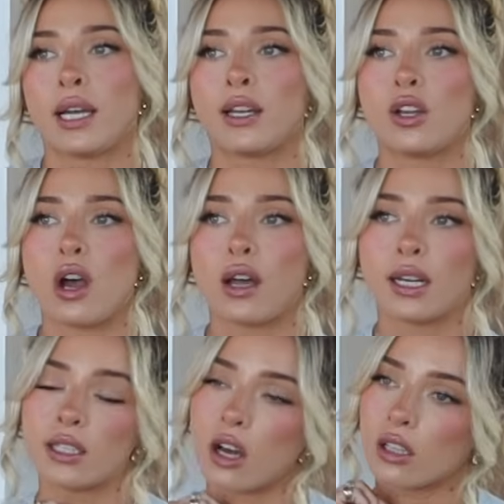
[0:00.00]
like not
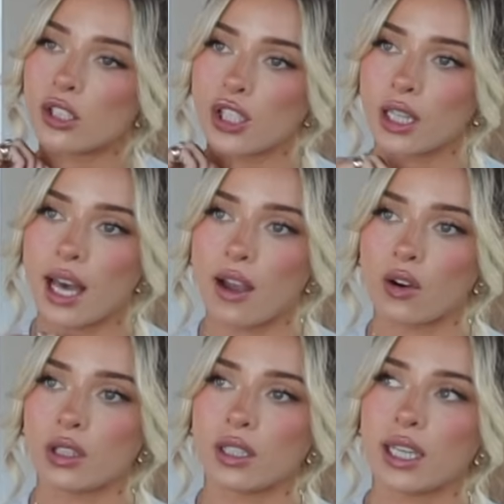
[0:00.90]
acknowledging that
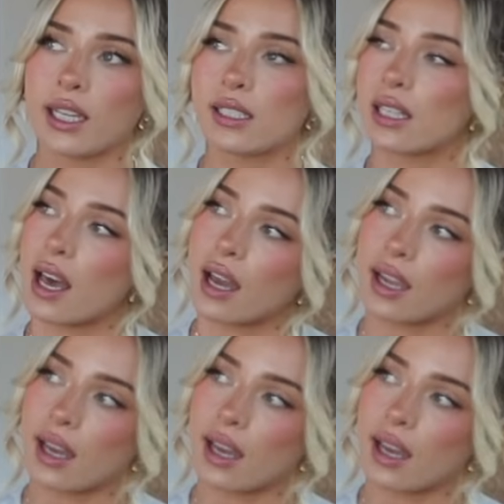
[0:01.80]
or looking into that, I